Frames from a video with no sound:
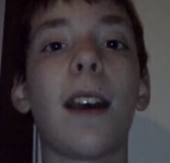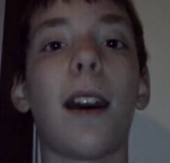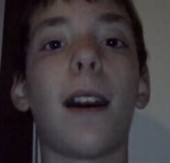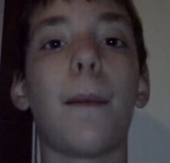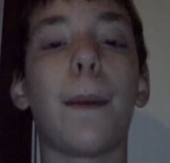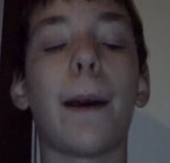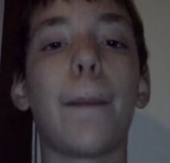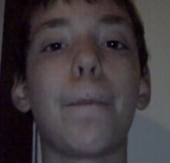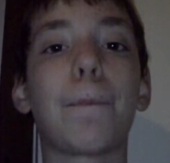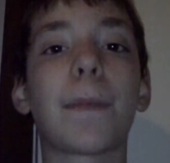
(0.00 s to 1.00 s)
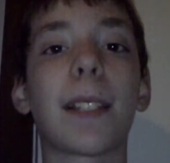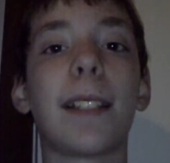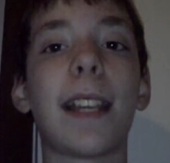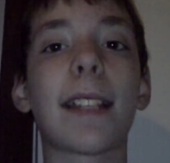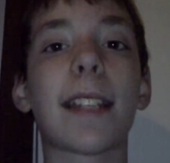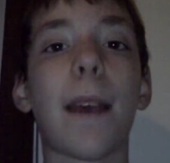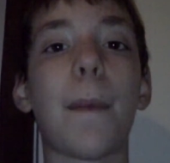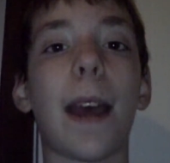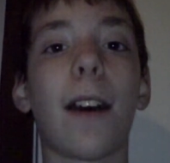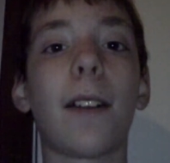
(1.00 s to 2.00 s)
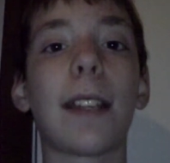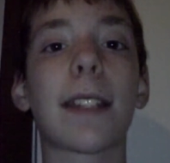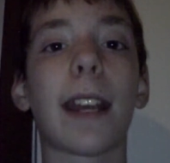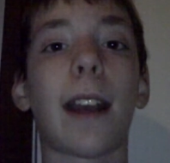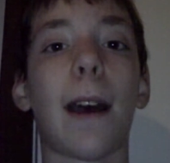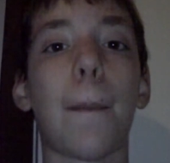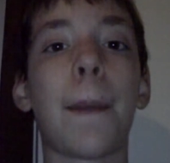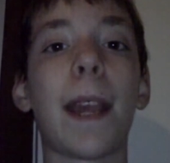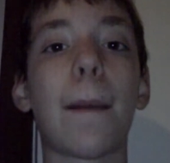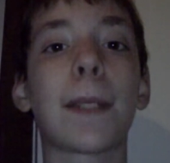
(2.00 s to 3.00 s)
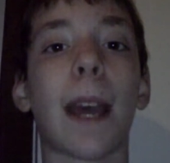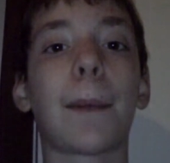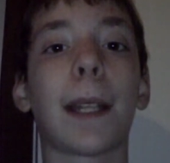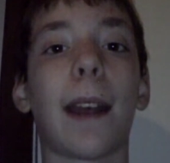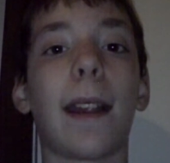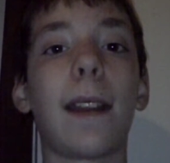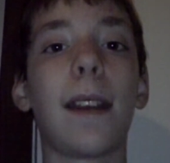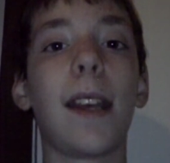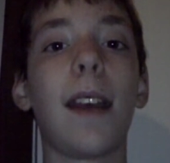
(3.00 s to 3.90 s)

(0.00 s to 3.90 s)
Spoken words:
But DSiMail is like a PM type client.